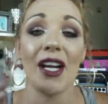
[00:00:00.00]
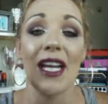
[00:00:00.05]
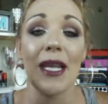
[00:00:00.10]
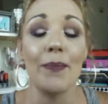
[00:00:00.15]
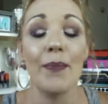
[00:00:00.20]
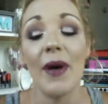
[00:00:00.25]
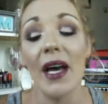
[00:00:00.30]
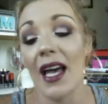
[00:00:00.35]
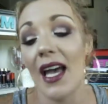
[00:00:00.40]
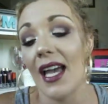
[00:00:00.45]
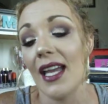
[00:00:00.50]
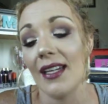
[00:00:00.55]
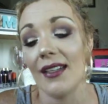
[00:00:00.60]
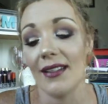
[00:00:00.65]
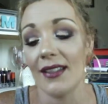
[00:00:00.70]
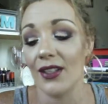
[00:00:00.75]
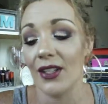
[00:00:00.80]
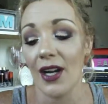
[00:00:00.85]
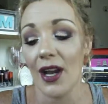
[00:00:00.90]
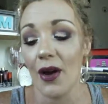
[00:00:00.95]
but,
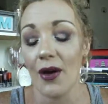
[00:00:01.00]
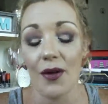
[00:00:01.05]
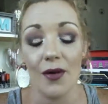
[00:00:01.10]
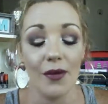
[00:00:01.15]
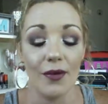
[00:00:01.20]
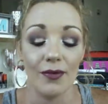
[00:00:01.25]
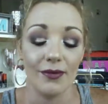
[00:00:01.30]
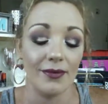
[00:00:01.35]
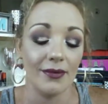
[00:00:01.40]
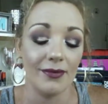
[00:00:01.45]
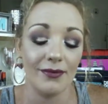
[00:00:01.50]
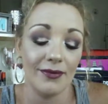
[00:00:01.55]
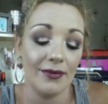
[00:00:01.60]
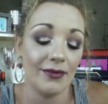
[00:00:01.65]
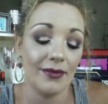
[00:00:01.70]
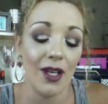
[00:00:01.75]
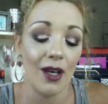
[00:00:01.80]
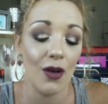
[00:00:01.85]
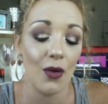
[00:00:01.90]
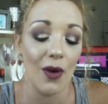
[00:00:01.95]

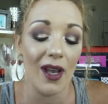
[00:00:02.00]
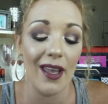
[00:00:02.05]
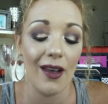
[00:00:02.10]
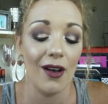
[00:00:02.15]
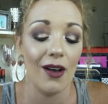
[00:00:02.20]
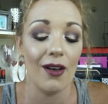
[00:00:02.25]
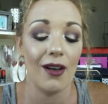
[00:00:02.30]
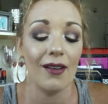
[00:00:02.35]
oh well.